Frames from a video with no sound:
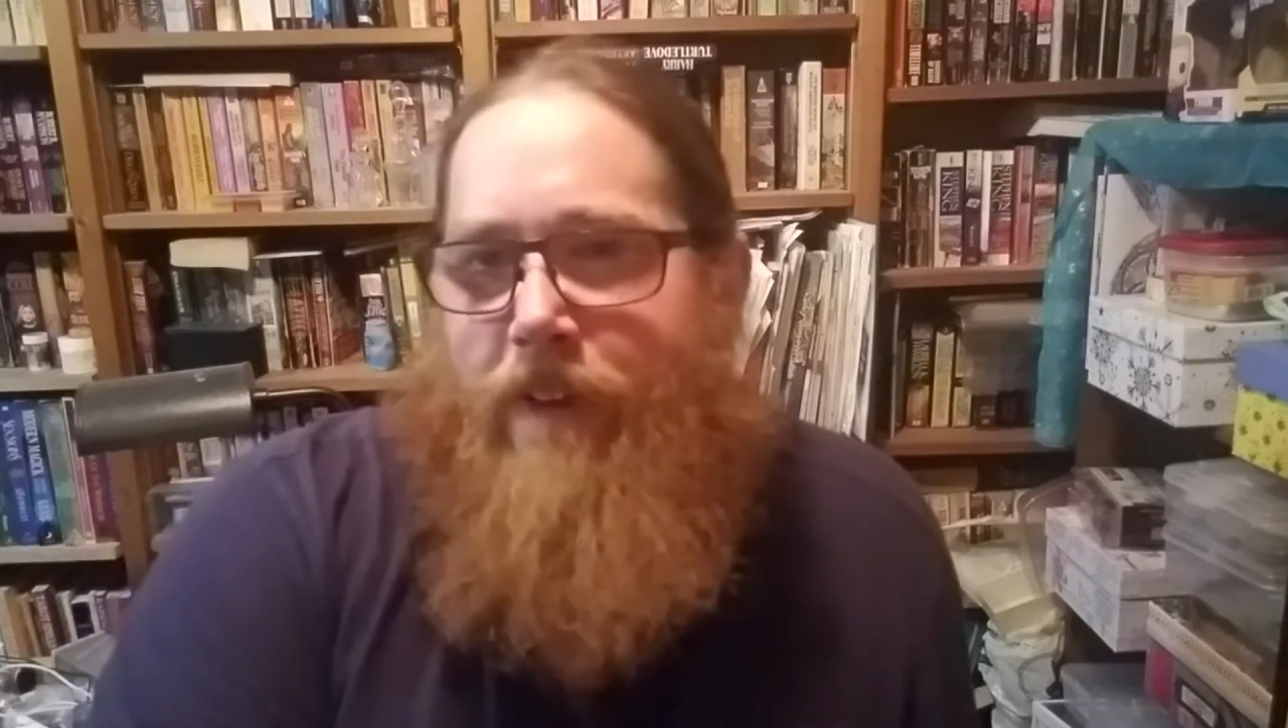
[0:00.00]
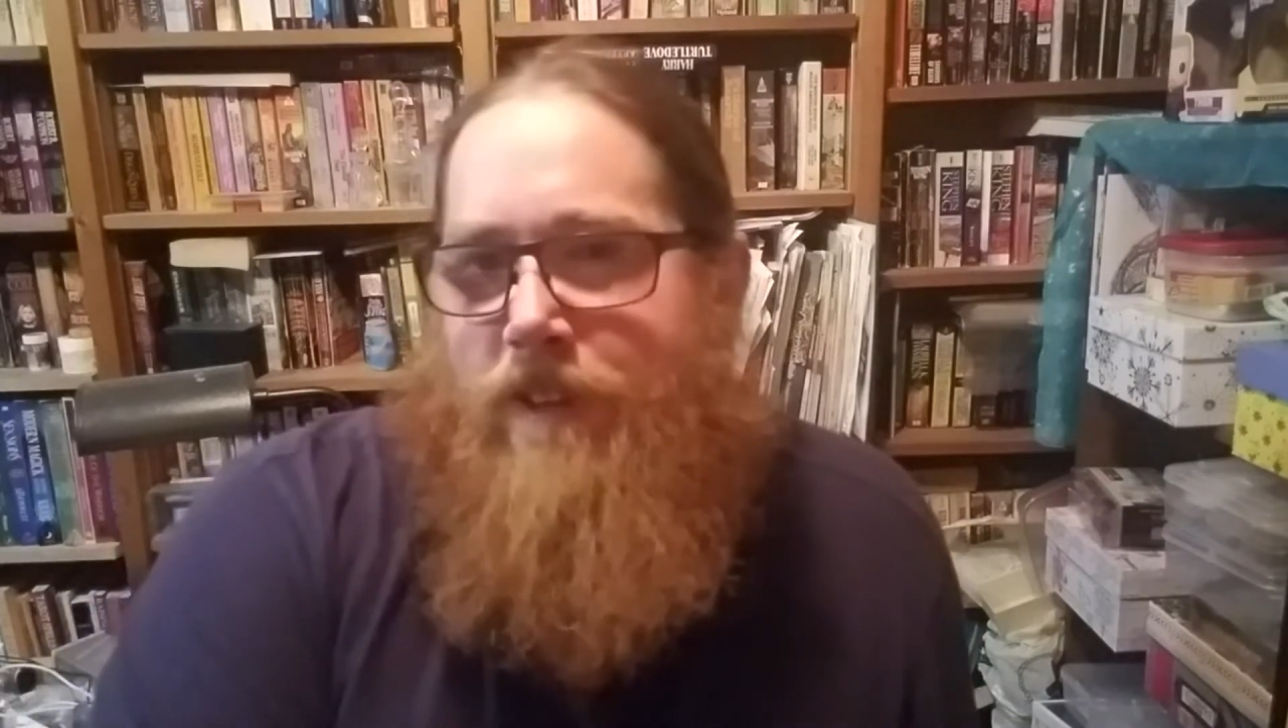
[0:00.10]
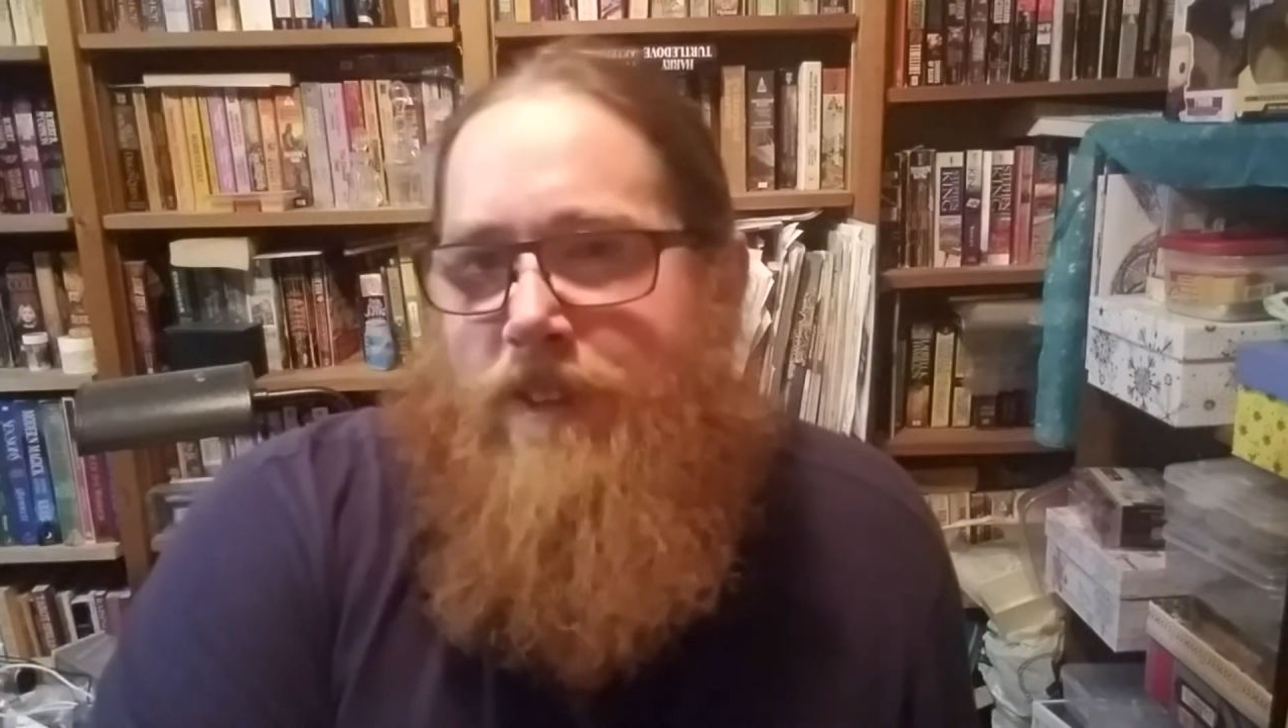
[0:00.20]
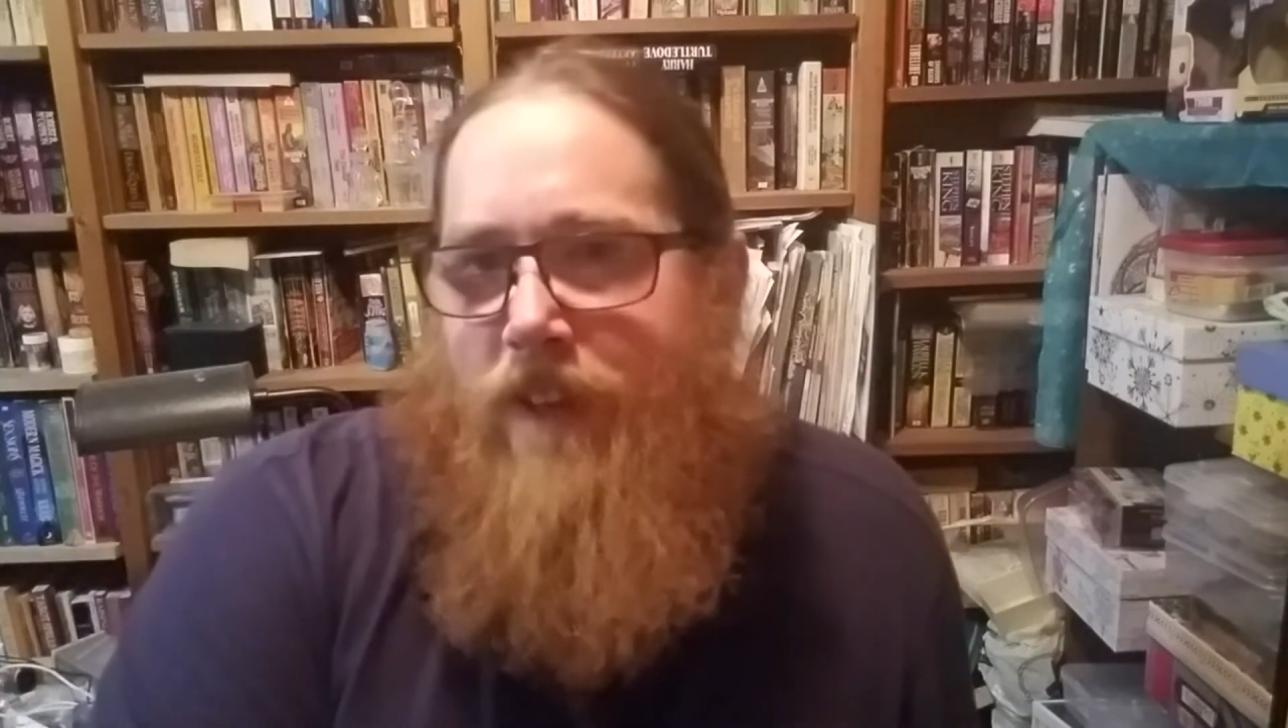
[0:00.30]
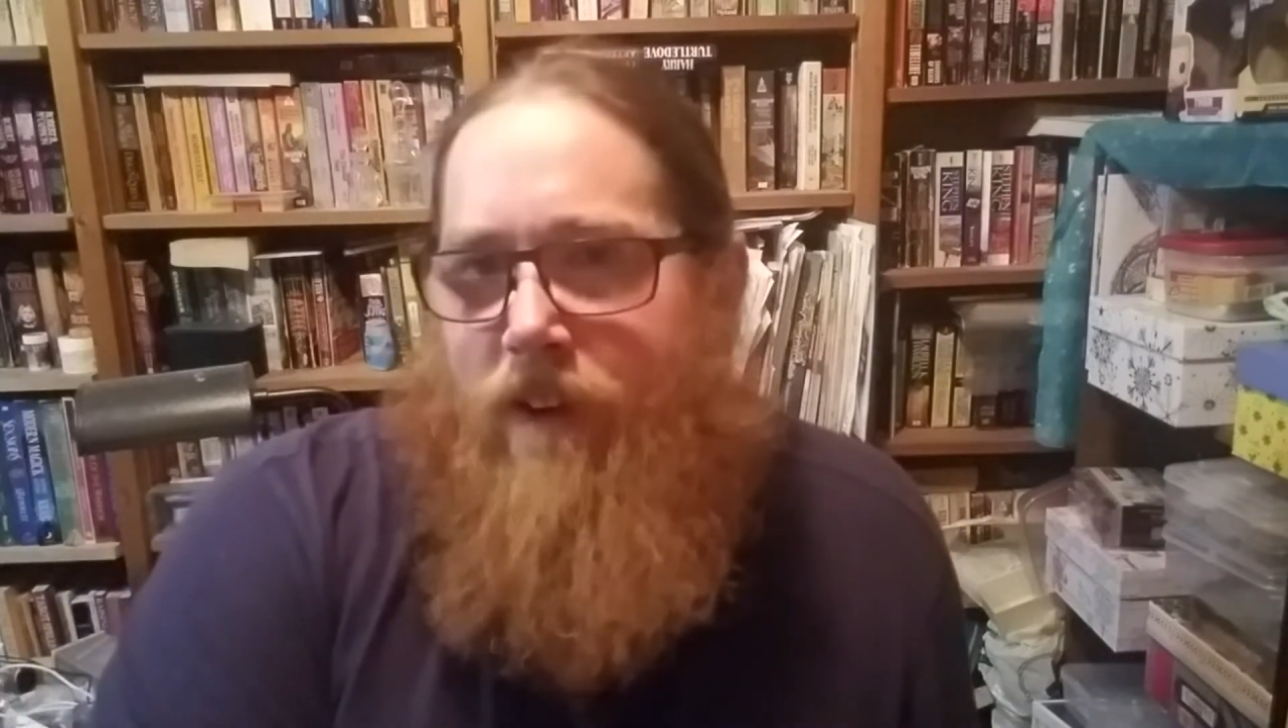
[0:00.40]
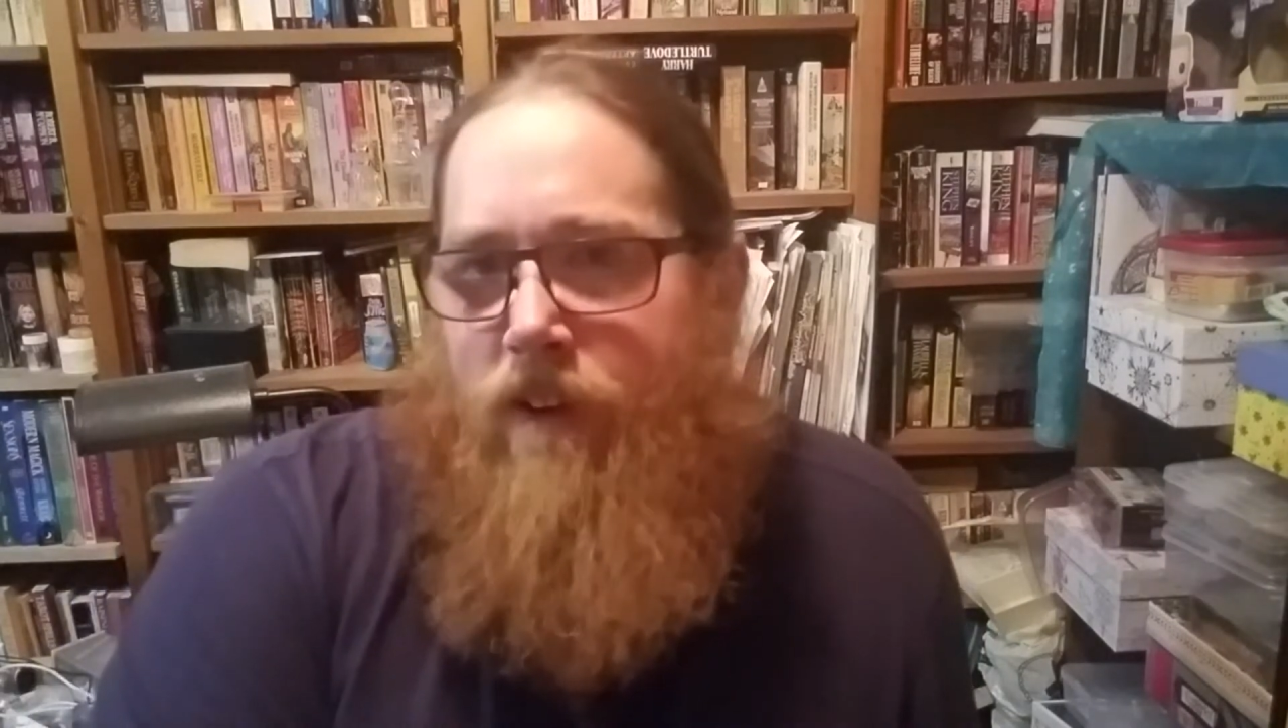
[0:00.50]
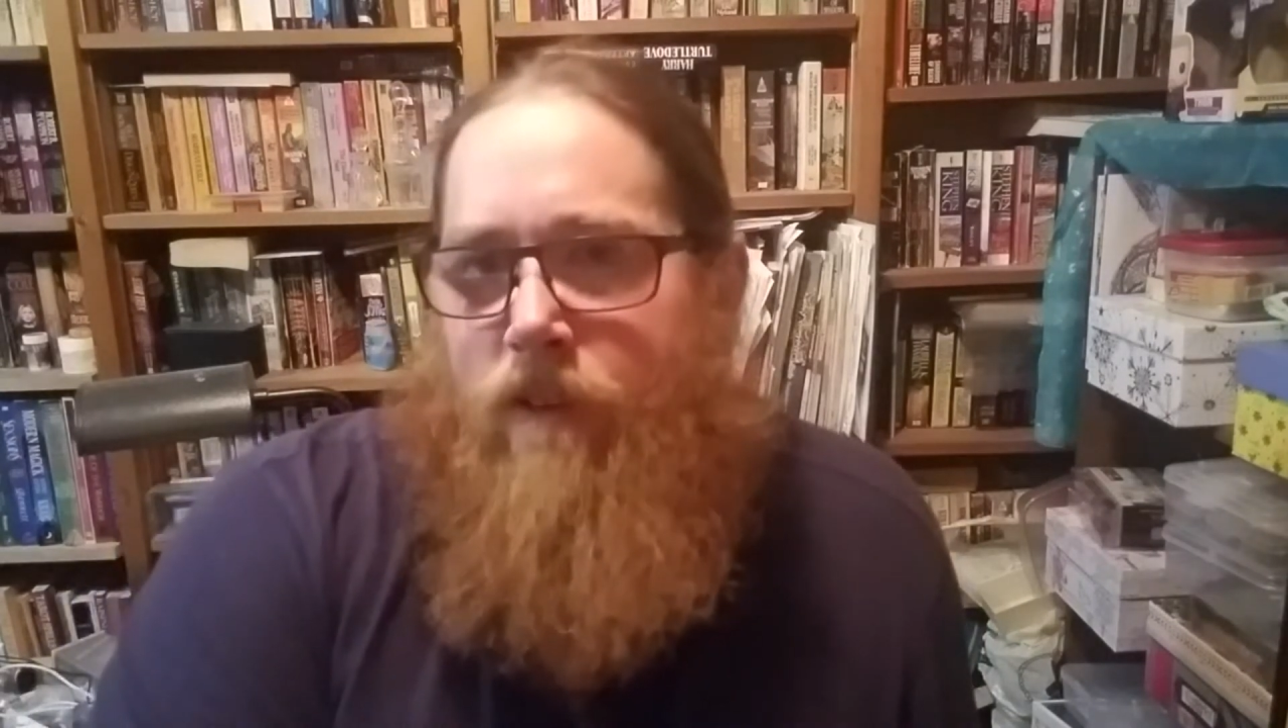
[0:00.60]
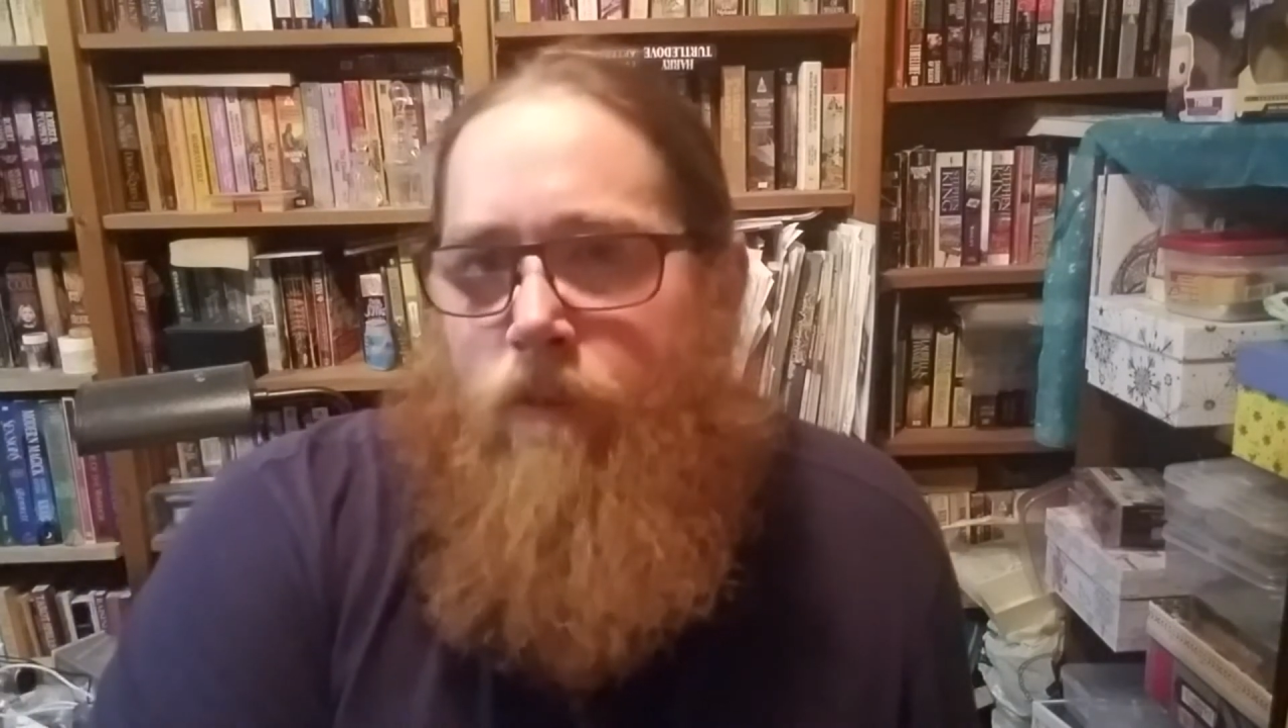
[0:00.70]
acidity,